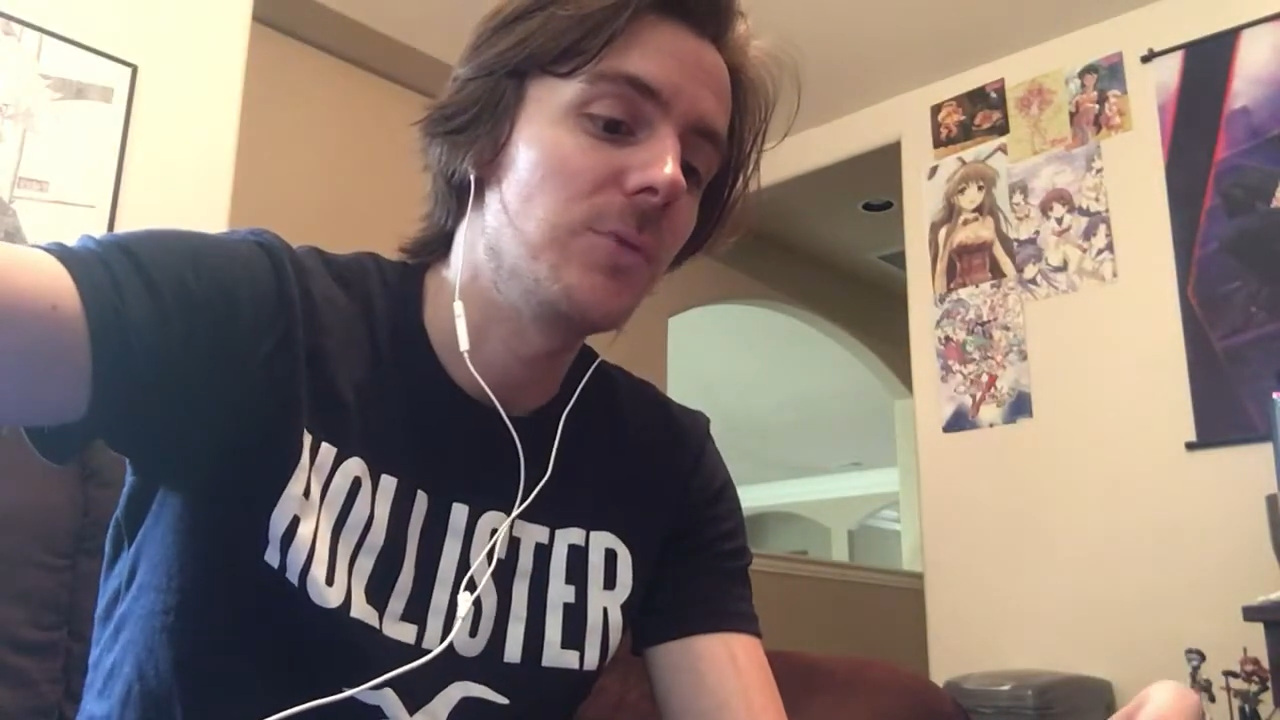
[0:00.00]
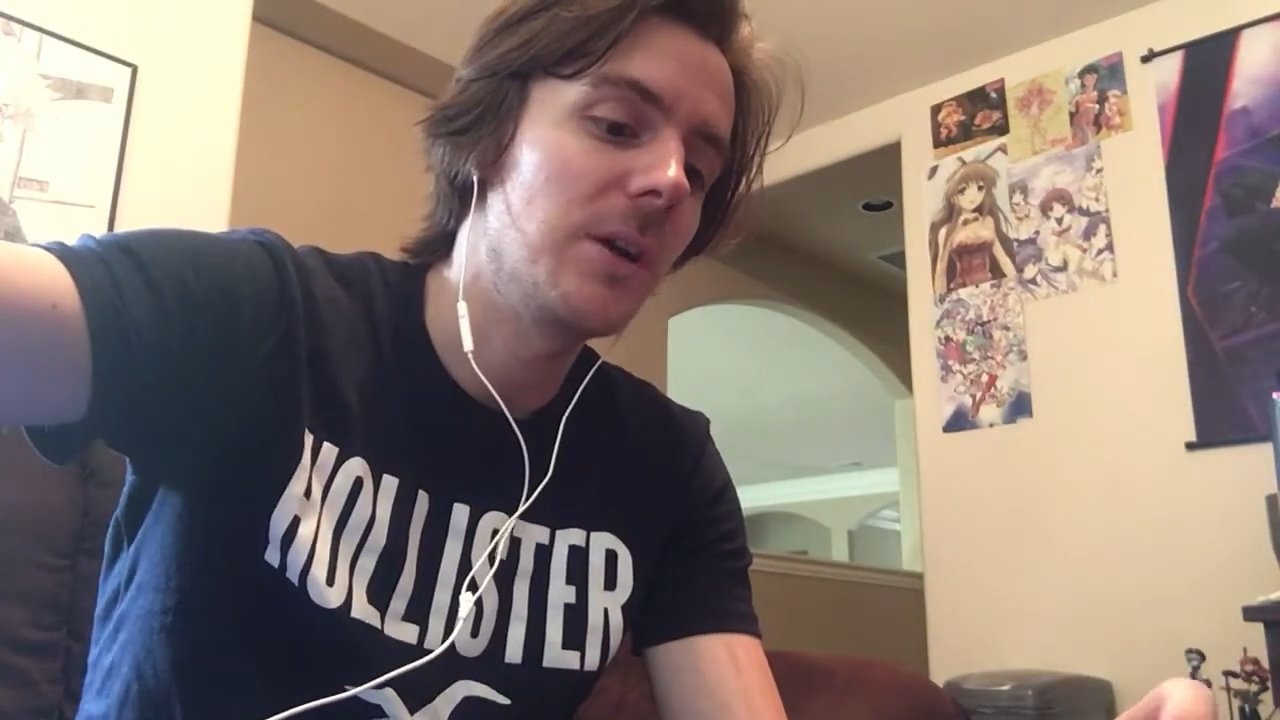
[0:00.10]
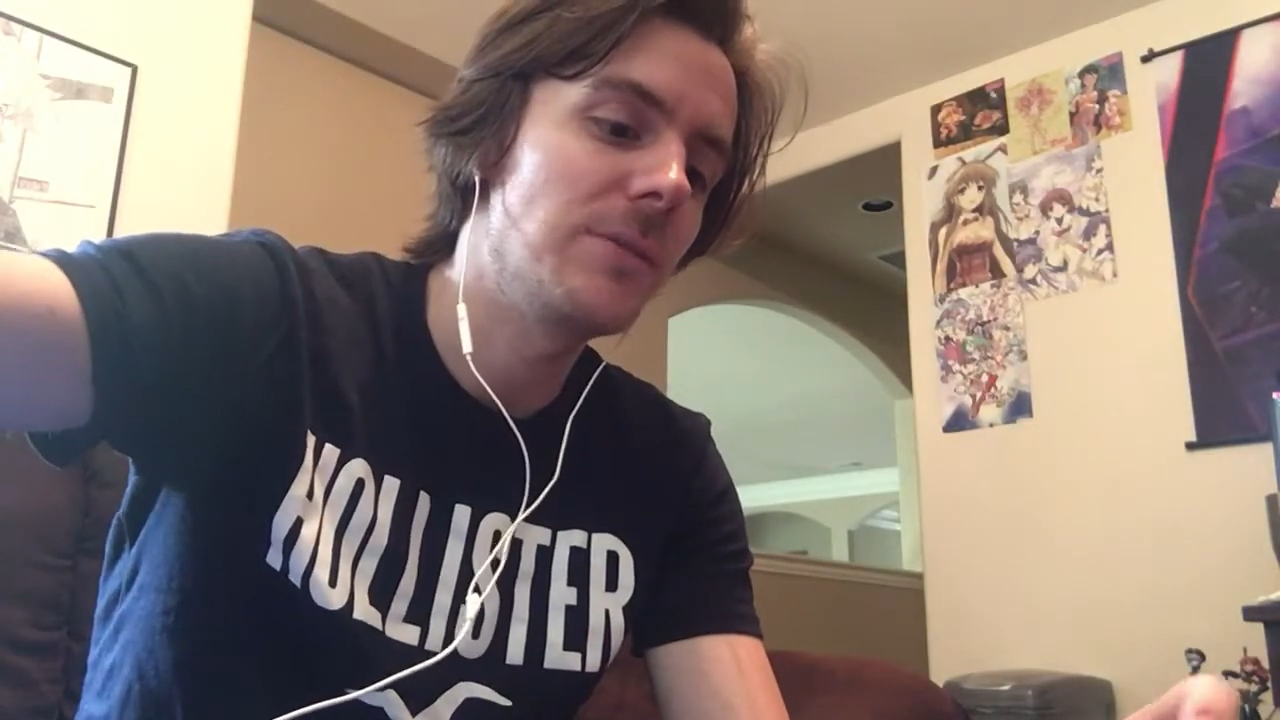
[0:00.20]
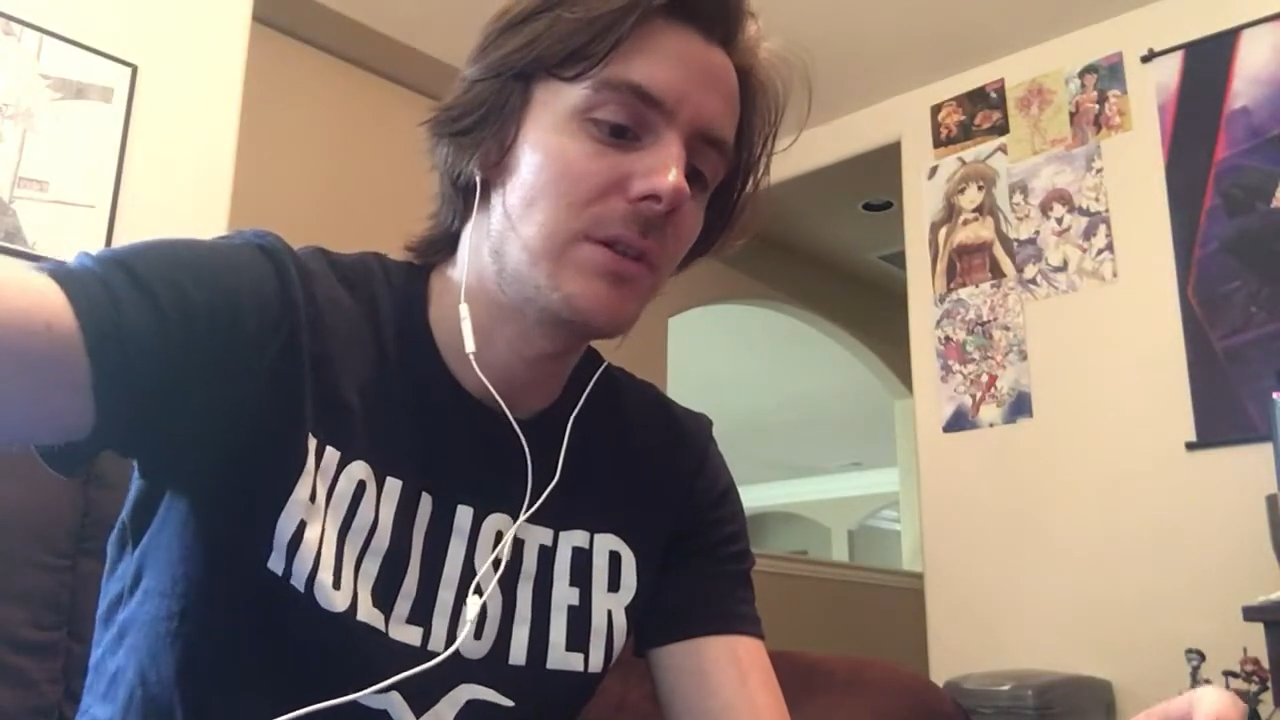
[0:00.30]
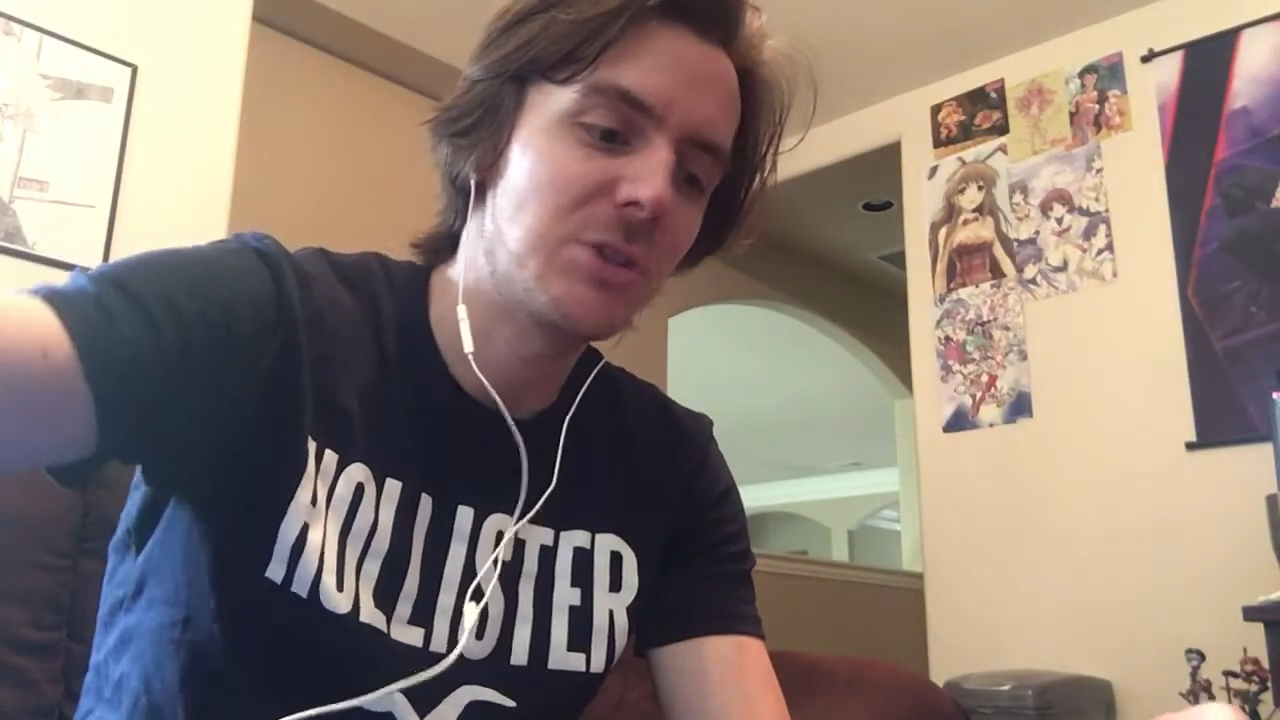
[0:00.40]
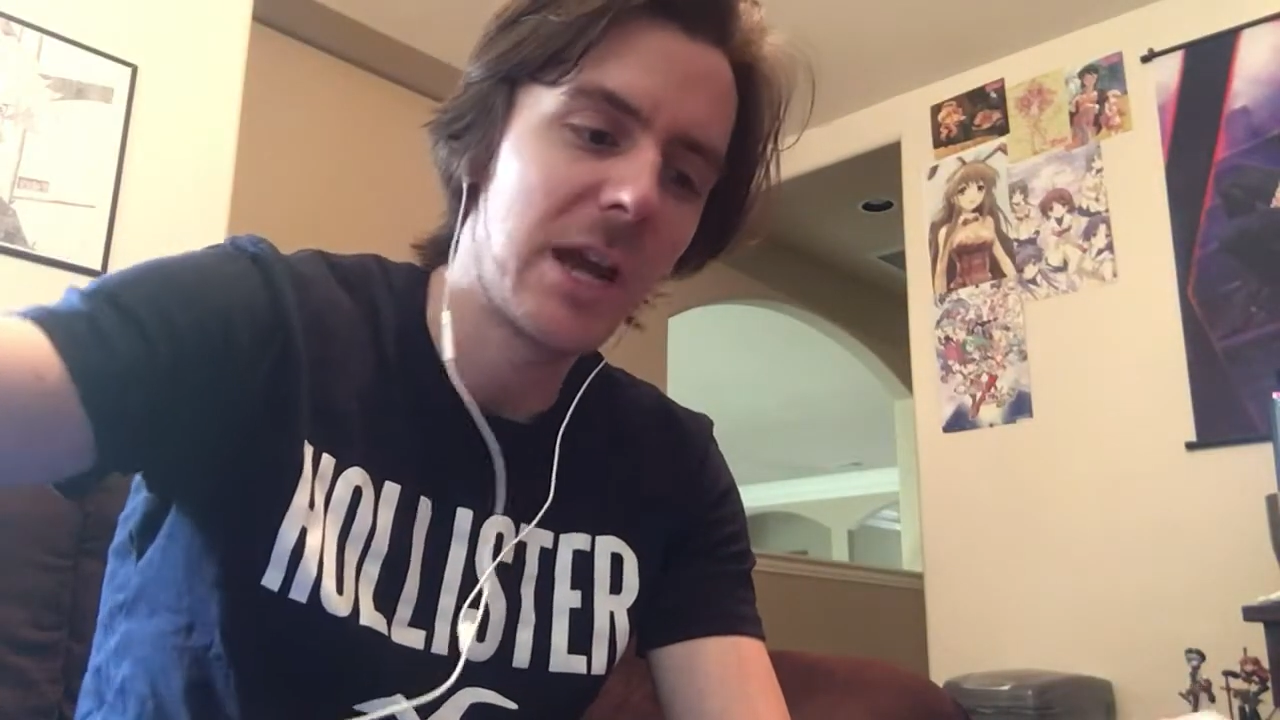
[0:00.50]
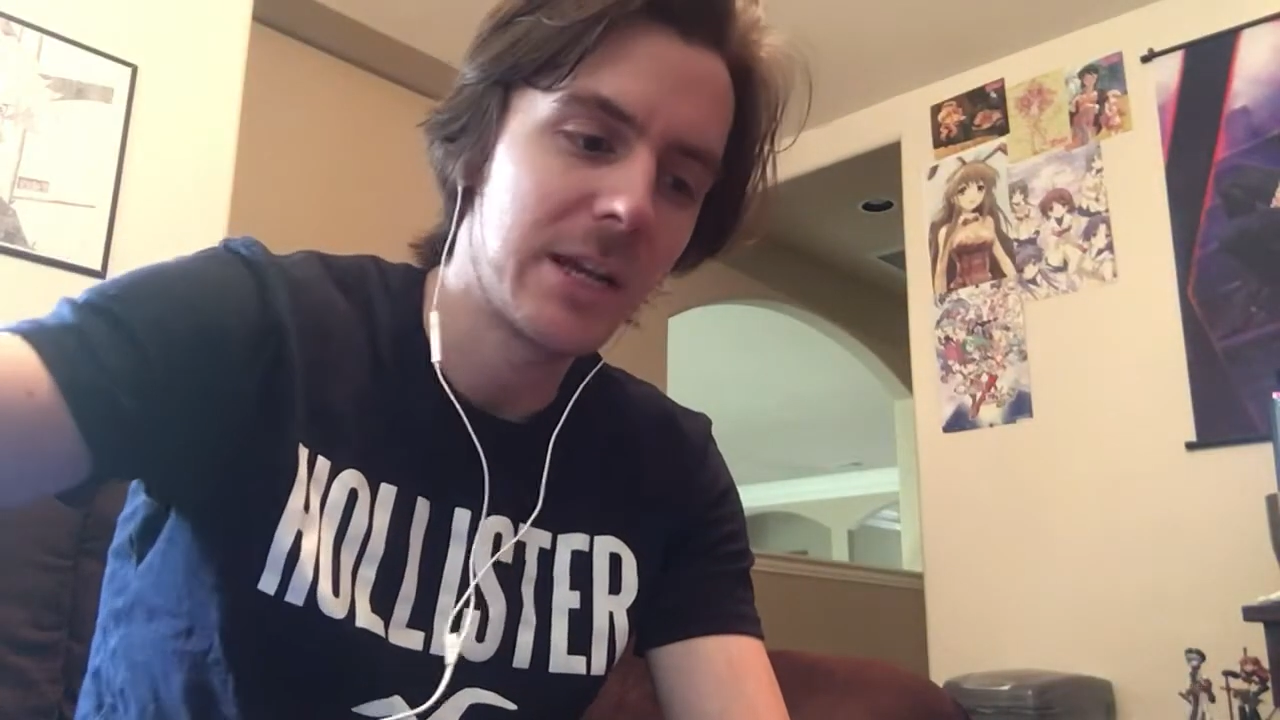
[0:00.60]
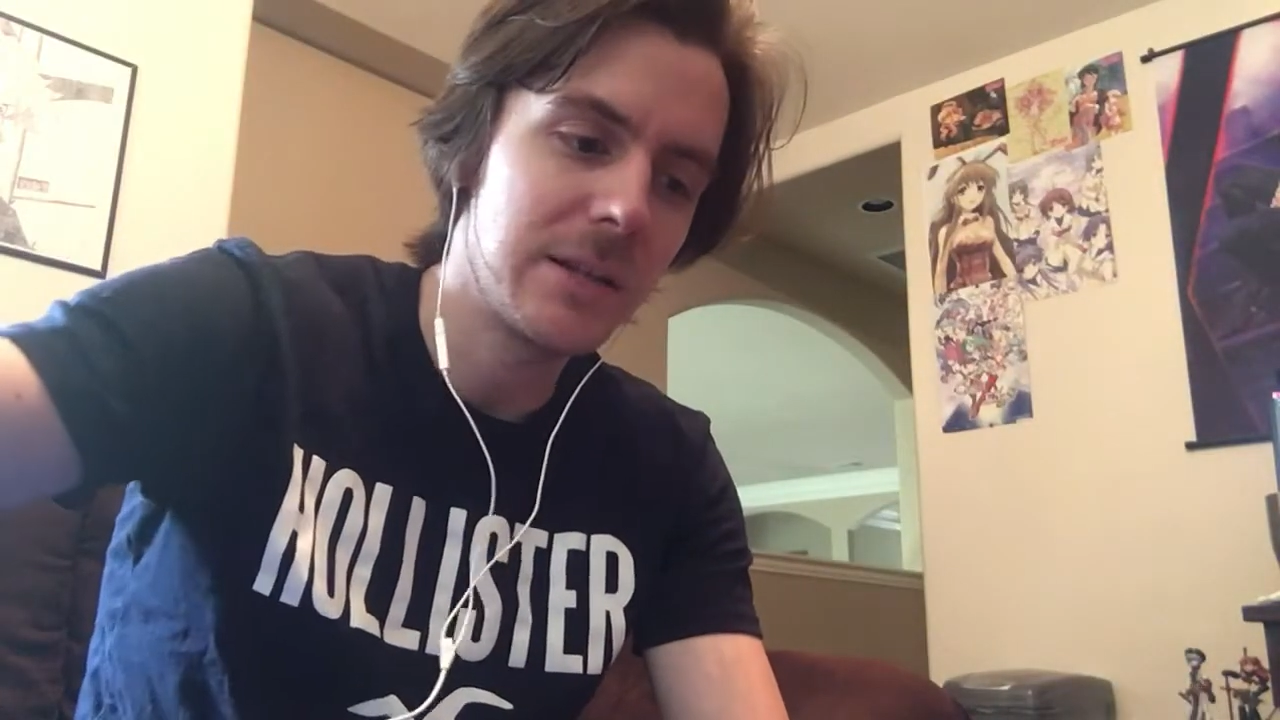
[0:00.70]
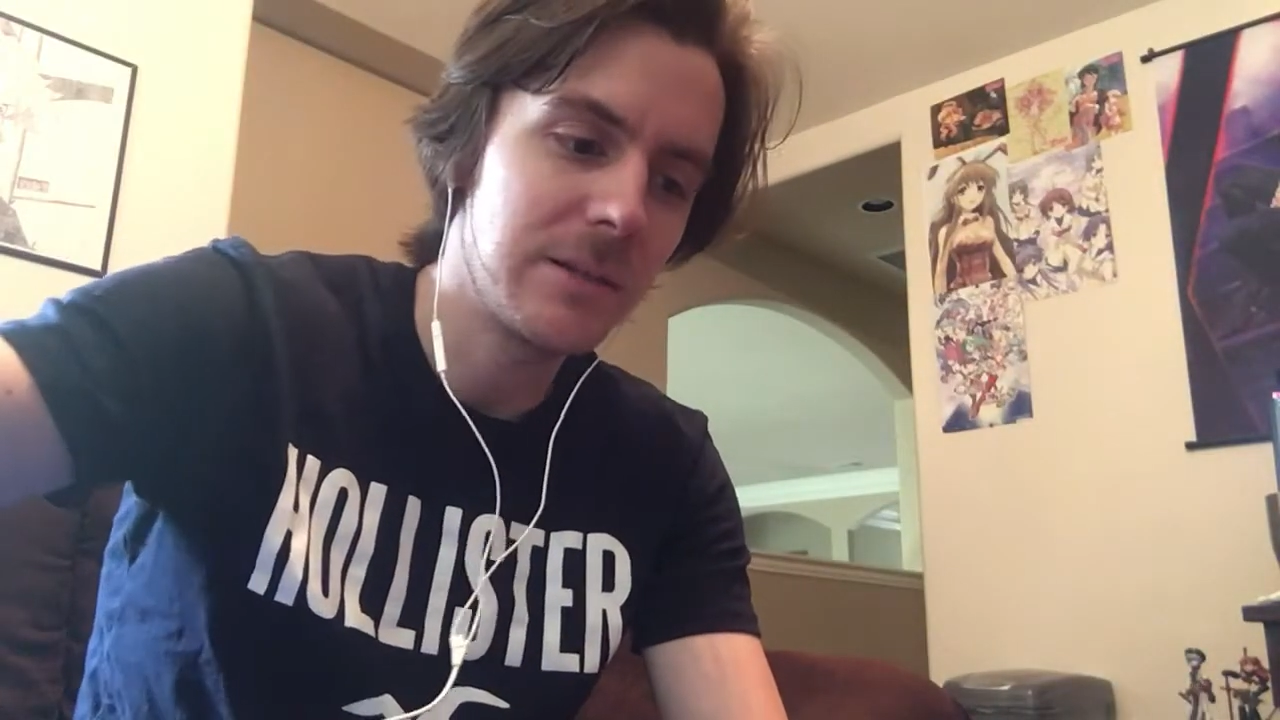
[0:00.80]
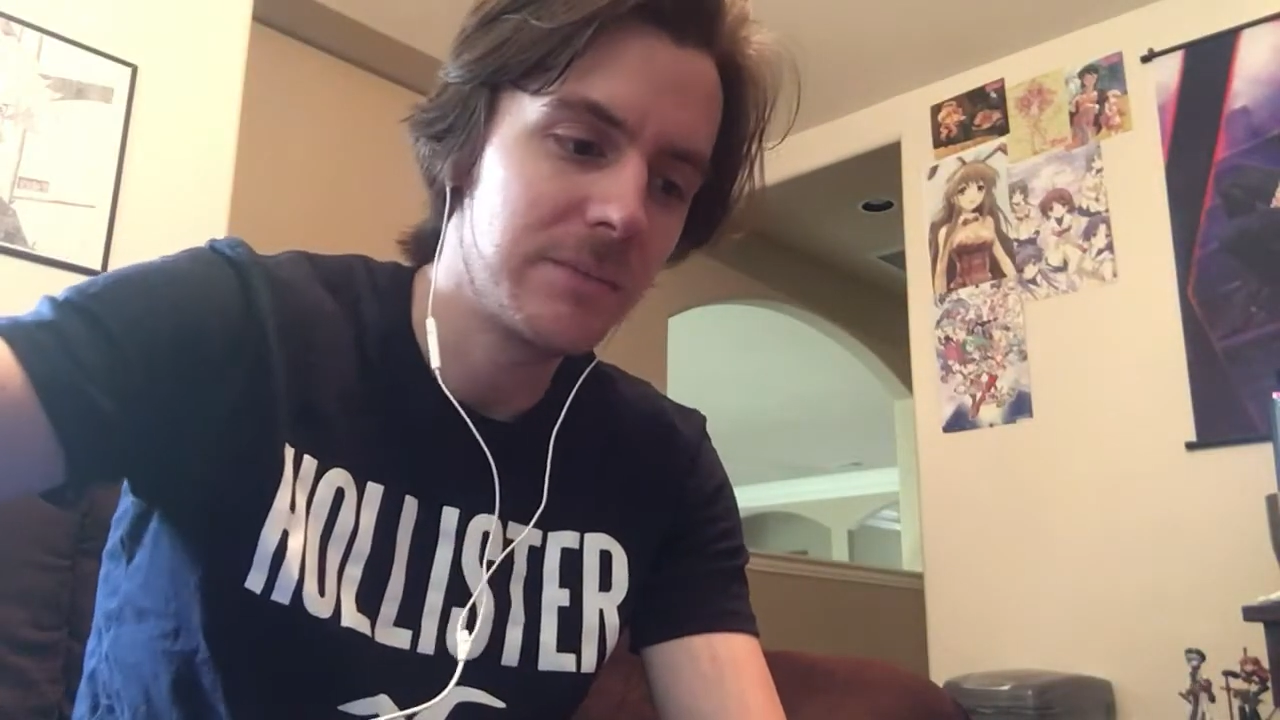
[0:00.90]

wear this jacket.